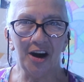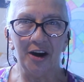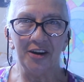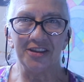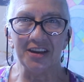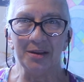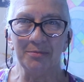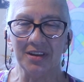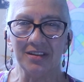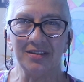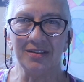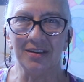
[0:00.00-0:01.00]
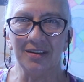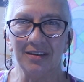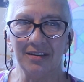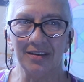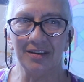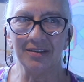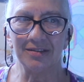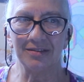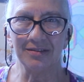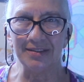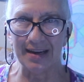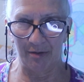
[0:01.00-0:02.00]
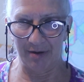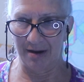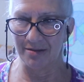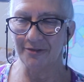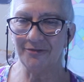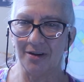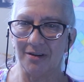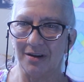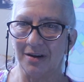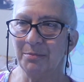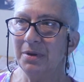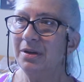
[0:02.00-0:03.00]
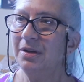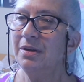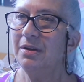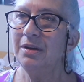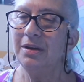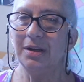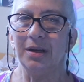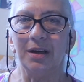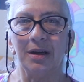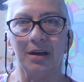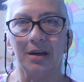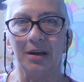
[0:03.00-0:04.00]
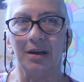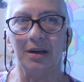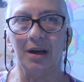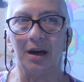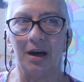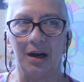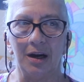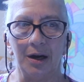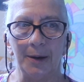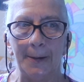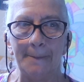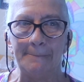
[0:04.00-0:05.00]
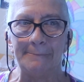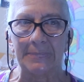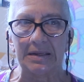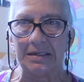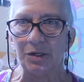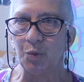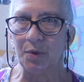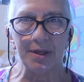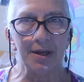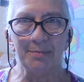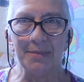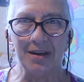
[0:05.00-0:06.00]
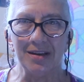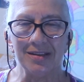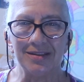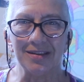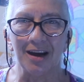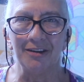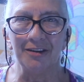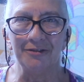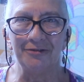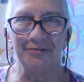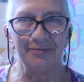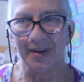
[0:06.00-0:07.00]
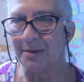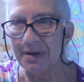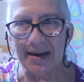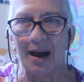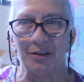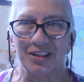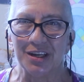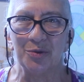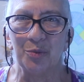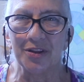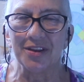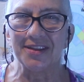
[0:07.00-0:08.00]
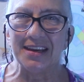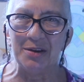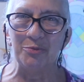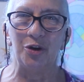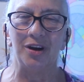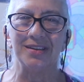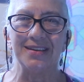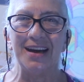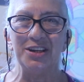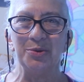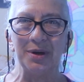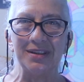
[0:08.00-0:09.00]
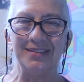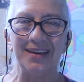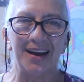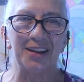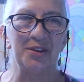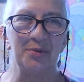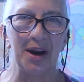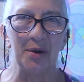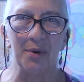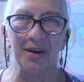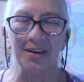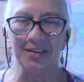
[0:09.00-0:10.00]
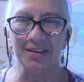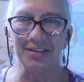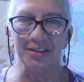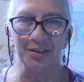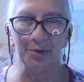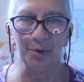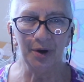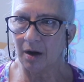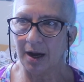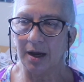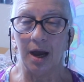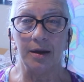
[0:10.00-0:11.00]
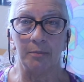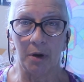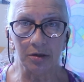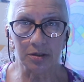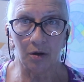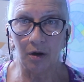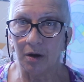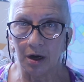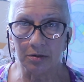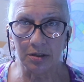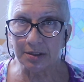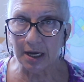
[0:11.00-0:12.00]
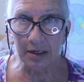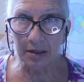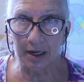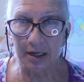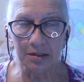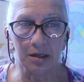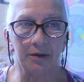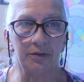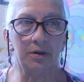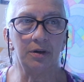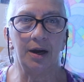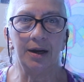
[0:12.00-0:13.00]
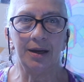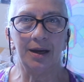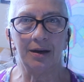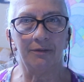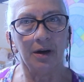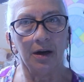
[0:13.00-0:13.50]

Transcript: our theme this year is Down on the Farm. And within minutes of them announcing what the theme was, I knew exactly what I wanted to do. I am also a stained glass lover. I have